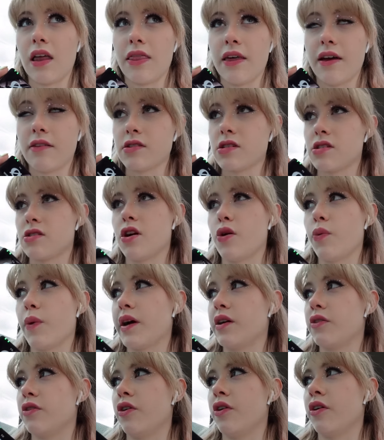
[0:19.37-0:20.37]
there is no
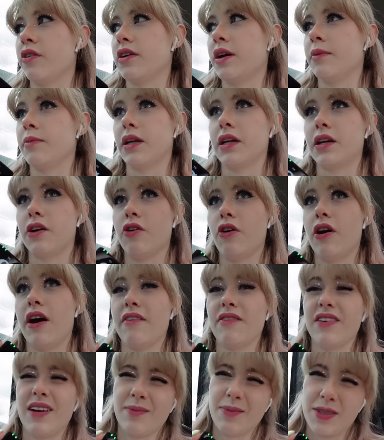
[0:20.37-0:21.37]
way on earth I'm letting her
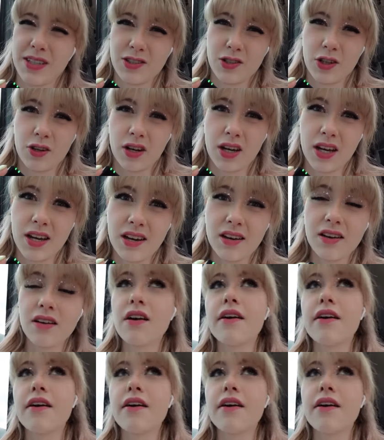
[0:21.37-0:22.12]
have an empty stocking.